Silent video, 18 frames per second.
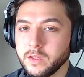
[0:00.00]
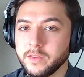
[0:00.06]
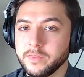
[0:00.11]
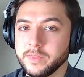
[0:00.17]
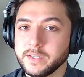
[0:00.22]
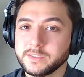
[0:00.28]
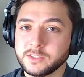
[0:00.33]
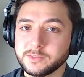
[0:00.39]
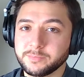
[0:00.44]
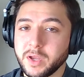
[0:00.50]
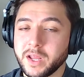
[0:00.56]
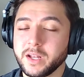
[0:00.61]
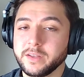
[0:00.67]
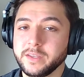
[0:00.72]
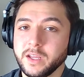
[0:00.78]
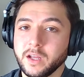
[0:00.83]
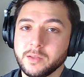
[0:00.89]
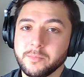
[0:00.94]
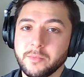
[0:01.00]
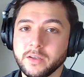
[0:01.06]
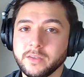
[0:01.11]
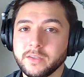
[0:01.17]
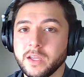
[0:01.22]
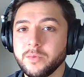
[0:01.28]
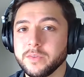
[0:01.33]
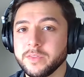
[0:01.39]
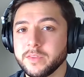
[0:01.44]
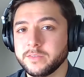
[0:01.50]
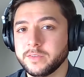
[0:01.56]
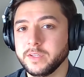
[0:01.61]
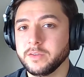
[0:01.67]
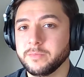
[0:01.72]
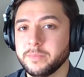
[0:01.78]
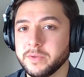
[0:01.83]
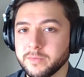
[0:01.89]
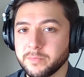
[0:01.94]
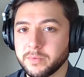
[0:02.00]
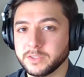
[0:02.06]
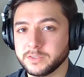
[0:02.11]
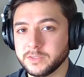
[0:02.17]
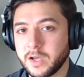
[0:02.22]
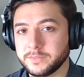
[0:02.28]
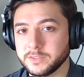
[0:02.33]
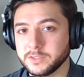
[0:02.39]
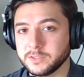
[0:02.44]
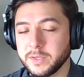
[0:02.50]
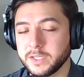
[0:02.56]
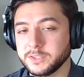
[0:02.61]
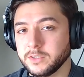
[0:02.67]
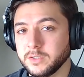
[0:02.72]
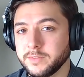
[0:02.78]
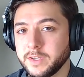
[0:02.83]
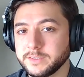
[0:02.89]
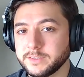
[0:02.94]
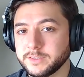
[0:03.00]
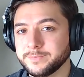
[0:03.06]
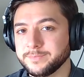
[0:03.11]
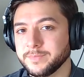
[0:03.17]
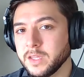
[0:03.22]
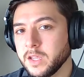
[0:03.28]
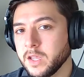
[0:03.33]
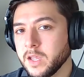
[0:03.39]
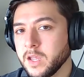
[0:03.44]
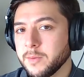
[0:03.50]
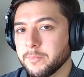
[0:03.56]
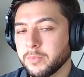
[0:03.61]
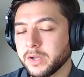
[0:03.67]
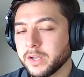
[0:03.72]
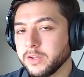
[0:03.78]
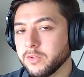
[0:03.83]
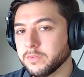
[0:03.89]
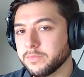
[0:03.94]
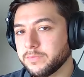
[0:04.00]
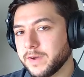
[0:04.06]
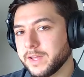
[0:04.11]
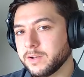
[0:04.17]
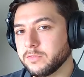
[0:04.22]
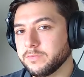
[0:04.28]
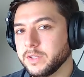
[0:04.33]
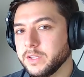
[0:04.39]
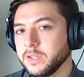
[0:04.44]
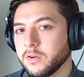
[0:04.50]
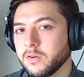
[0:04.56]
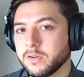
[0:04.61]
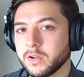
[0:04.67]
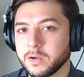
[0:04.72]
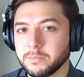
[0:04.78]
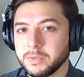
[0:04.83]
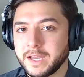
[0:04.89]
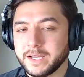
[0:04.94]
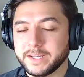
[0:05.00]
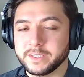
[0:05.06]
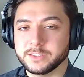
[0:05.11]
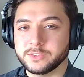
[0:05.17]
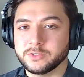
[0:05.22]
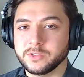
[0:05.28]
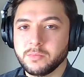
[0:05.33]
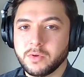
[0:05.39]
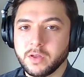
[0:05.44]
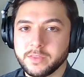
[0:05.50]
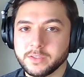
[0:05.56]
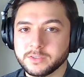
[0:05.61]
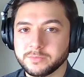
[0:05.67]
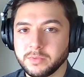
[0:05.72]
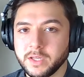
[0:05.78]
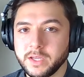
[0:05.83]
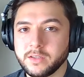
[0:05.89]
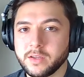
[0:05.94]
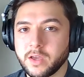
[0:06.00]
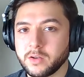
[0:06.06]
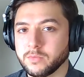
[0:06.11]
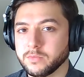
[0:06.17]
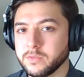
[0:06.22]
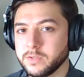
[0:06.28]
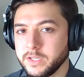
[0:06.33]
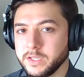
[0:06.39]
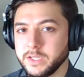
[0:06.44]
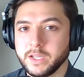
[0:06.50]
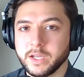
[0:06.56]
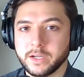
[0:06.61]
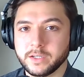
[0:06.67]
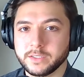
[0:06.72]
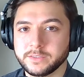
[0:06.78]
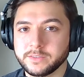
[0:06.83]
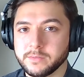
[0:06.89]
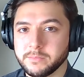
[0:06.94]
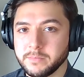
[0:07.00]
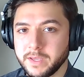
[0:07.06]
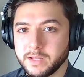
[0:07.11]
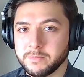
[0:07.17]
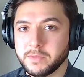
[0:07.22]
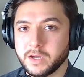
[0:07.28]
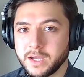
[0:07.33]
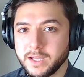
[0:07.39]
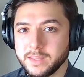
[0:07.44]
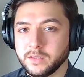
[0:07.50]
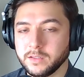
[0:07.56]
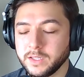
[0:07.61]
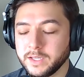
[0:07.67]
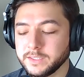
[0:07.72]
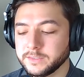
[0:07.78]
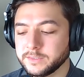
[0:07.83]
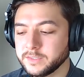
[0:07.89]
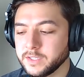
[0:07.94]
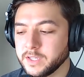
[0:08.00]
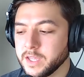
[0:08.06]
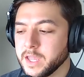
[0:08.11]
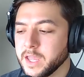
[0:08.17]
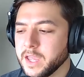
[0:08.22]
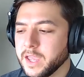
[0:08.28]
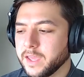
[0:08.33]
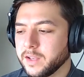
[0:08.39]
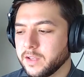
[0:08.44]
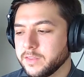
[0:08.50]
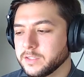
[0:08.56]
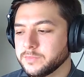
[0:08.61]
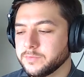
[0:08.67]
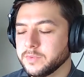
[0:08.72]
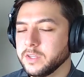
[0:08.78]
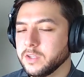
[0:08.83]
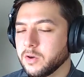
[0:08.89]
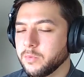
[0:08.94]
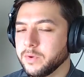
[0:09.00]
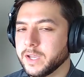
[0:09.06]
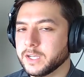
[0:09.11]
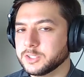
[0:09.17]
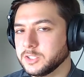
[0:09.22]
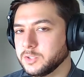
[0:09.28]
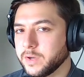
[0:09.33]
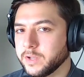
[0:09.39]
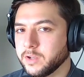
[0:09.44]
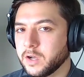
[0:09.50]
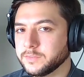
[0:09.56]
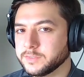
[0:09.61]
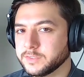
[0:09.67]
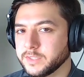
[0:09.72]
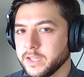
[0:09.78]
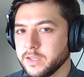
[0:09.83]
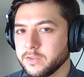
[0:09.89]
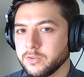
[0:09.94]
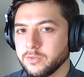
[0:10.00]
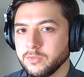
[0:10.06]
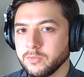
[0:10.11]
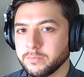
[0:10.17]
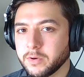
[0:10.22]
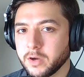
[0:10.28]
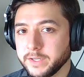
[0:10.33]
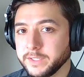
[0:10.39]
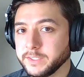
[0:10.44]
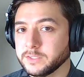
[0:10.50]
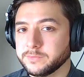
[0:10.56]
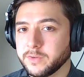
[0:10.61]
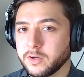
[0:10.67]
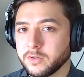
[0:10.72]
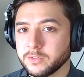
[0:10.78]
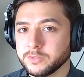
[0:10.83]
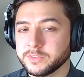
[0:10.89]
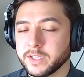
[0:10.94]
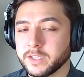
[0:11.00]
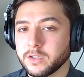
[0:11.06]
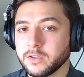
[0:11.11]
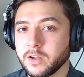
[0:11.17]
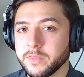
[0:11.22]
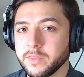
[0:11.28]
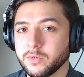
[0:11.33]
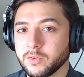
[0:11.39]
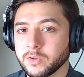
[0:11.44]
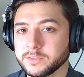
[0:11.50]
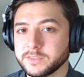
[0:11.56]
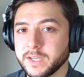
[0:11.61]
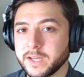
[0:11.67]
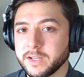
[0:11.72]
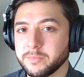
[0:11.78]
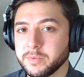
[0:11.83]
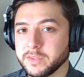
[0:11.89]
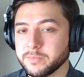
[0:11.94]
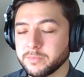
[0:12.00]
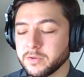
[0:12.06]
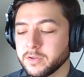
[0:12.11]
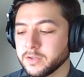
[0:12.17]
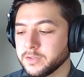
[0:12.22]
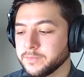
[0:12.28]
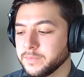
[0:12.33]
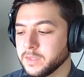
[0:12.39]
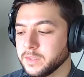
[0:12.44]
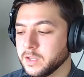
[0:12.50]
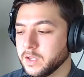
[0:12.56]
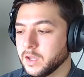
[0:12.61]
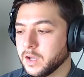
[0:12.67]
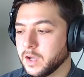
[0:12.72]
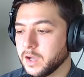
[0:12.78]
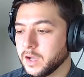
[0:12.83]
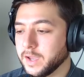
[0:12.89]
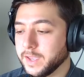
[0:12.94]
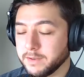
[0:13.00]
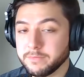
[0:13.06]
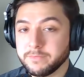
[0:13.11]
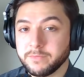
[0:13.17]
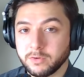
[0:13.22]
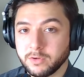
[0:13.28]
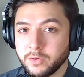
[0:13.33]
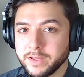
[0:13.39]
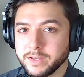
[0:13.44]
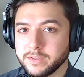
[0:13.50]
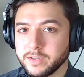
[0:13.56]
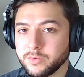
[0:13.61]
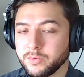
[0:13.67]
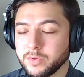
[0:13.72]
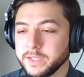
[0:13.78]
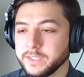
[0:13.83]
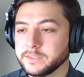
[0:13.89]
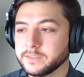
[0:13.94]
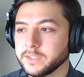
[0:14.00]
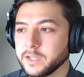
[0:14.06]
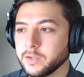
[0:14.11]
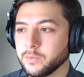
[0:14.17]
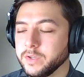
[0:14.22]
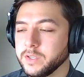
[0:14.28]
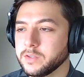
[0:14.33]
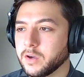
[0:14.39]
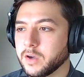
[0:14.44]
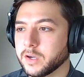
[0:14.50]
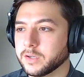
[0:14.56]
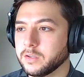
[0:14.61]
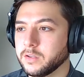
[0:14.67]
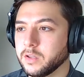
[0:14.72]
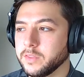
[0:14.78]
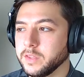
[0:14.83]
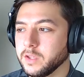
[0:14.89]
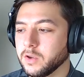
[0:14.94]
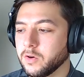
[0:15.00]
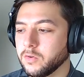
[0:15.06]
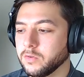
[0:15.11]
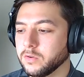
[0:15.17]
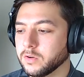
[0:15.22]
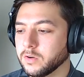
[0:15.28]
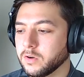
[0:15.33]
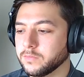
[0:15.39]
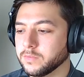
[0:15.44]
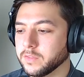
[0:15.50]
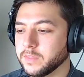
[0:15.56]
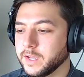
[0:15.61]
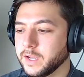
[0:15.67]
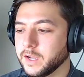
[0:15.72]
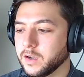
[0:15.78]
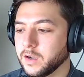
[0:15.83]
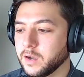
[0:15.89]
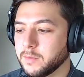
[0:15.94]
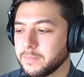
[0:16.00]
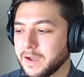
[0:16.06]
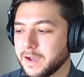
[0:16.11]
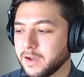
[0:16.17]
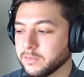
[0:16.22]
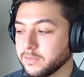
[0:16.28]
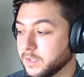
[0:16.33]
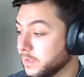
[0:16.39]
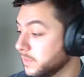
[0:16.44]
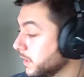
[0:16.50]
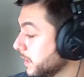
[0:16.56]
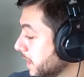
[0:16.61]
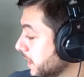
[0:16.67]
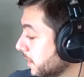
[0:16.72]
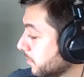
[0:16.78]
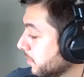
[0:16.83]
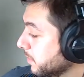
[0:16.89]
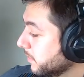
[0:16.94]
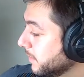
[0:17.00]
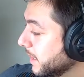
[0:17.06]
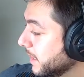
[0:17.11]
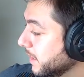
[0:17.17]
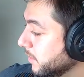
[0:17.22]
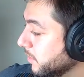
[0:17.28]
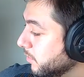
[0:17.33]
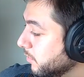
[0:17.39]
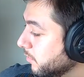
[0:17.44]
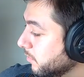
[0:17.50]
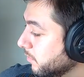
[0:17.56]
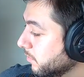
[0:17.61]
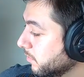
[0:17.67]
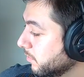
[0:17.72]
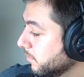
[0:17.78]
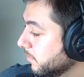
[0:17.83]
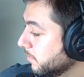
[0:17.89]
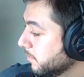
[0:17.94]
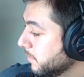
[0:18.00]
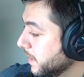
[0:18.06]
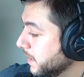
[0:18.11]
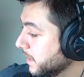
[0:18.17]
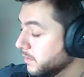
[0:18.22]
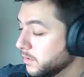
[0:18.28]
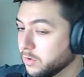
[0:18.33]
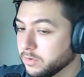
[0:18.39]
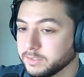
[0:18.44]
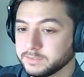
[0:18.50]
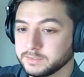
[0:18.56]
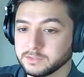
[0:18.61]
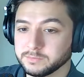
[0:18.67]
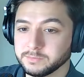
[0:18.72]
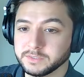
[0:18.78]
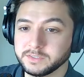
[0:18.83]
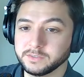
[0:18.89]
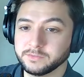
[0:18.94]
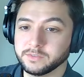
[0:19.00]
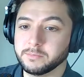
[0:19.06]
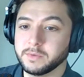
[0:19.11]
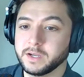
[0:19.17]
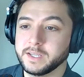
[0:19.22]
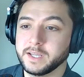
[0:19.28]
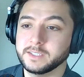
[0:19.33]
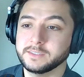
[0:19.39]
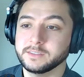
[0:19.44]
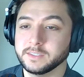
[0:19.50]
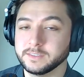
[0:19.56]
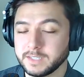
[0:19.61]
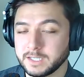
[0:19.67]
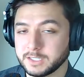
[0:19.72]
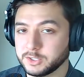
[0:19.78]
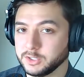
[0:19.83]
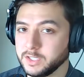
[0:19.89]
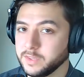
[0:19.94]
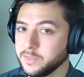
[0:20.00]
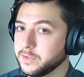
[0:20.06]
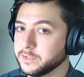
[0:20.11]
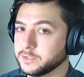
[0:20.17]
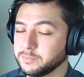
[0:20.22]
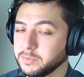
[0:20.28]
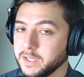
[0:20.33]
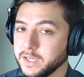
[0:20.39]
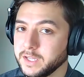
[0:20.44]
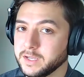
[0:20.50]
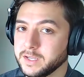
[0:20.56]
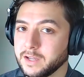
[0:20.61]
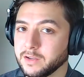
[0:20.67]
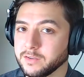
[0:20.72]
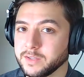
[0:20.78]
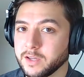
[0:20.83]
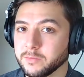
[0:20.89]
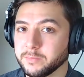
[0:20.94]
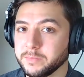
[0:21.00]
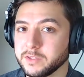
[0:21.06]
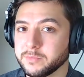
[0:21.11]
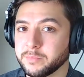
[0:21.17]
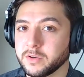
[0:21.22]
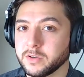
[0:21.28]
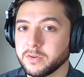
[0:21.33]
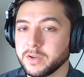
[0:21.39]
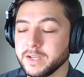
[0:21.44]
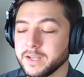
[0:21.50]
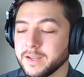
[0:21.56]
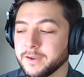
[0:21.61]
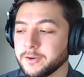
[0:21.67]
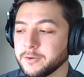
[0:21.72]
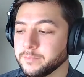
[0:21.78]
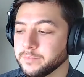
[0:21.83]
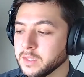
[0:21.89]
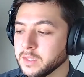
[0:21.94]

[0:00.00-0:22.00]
This is Brandon D'Alamonte with the City of Pittsburgh's Office of Special Events, bringing you the final video in our Black History Month display titled Teenie Harris, the Man Behind the Lens. And in this video, we actually went off-site to Bernie's Photo Center on the North Side of Pittsburgh and Photo Antiquities, and we talked to the owner over there about the camera that you may notice is missing from my desk. It's actually in the display in downtown Pittsburgh right now.